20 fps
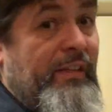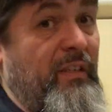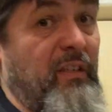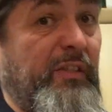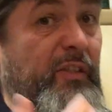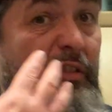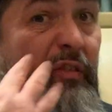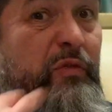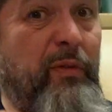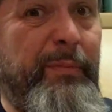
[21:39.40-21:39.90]
then
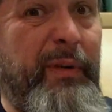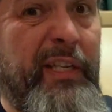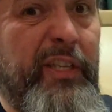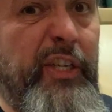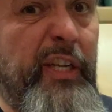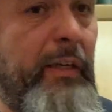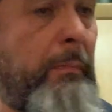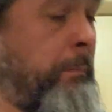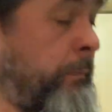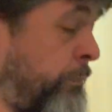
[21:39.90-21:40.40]
it's just dribbly
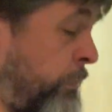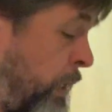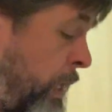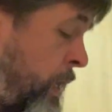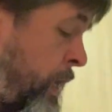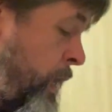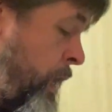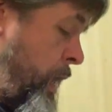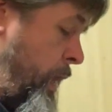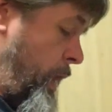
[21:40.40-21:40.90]
chin.
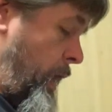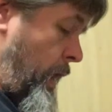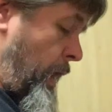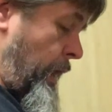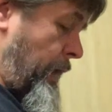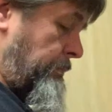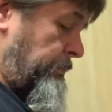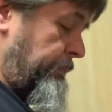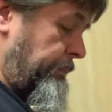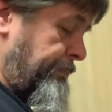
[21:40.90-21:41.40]

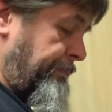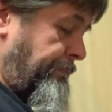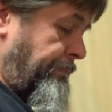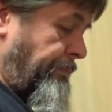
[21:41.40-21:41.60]
Um,